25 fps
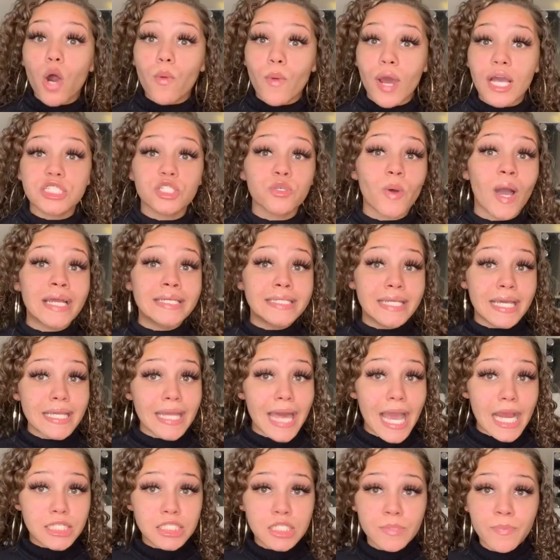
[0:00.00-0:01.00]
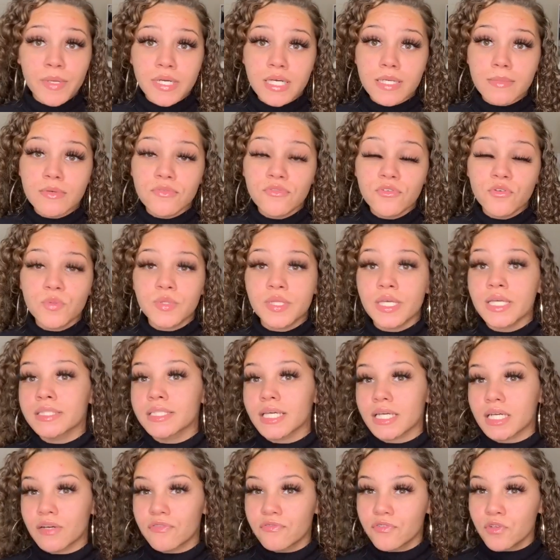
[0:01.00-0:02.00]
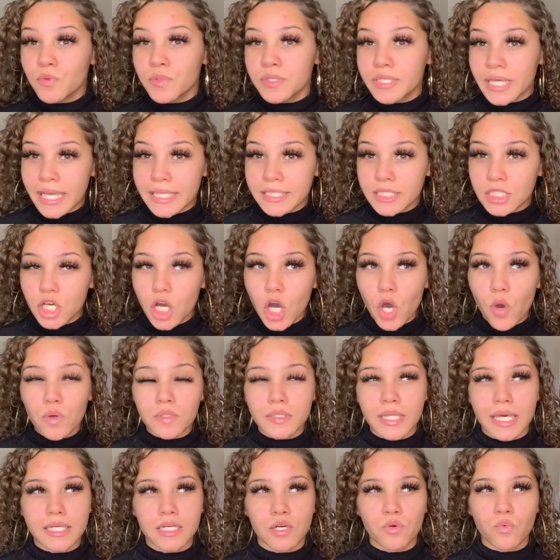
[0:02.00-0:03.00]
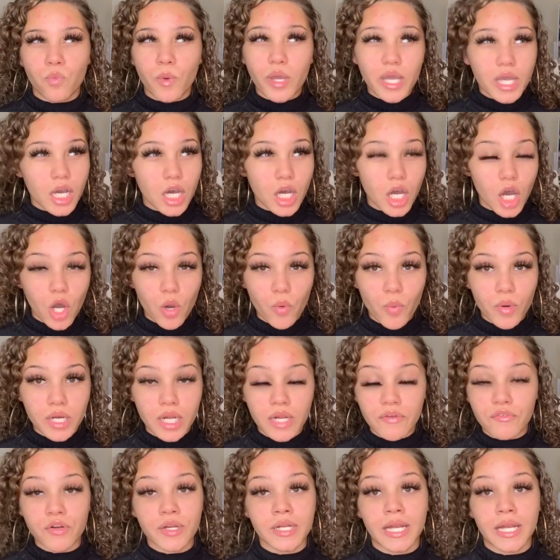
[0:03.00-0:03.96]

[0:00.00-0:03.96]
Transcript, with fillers: All right, so I did actually pick up a few things like a few days ago and like a week ago or whatever.